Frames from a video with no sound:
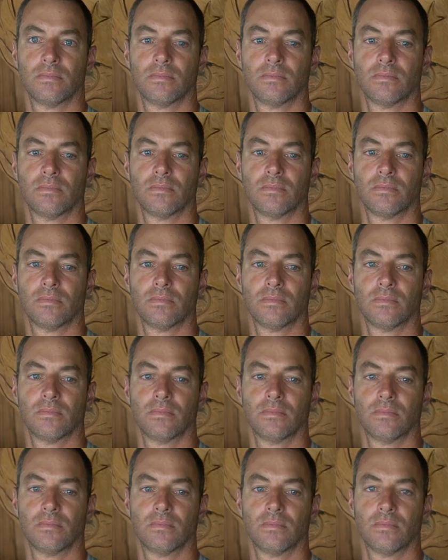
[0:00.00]

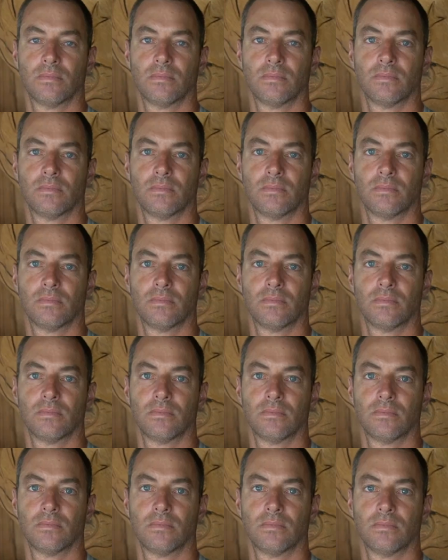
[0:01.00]

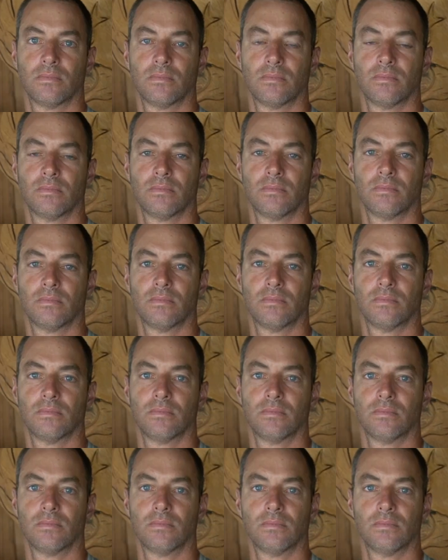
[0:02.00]

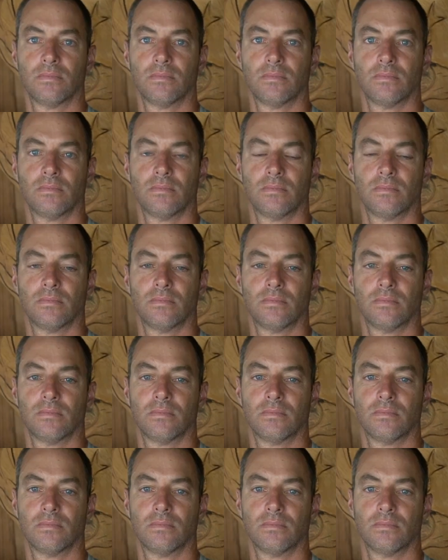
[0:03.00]

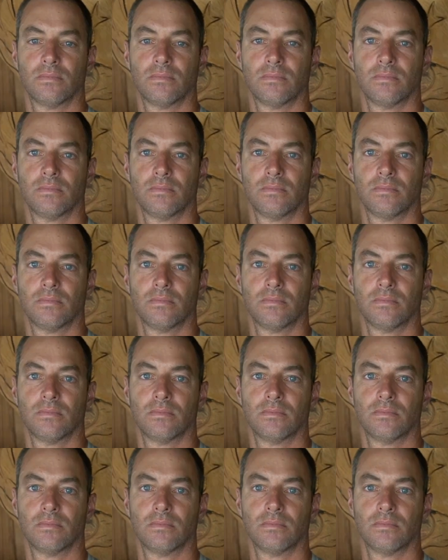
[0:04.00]
This person isn't speaking.